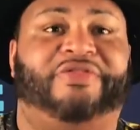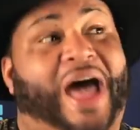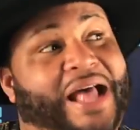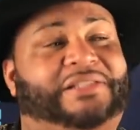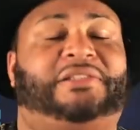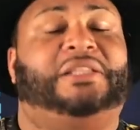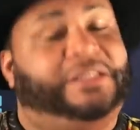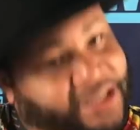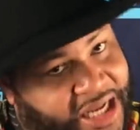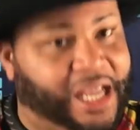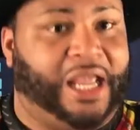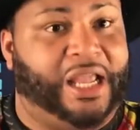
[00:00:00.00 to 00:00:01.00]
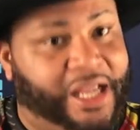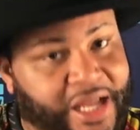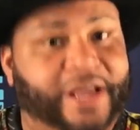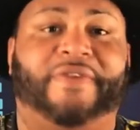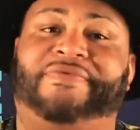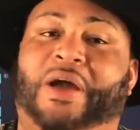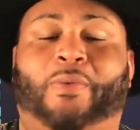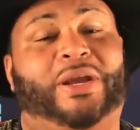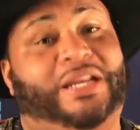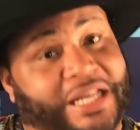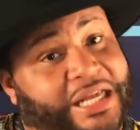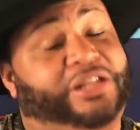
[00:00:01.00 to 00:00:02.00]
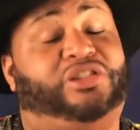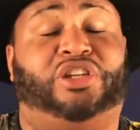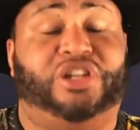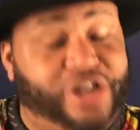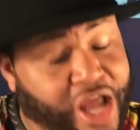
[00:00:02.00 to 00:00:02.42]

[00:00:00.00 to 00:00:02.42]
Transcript: That's the tea that we need to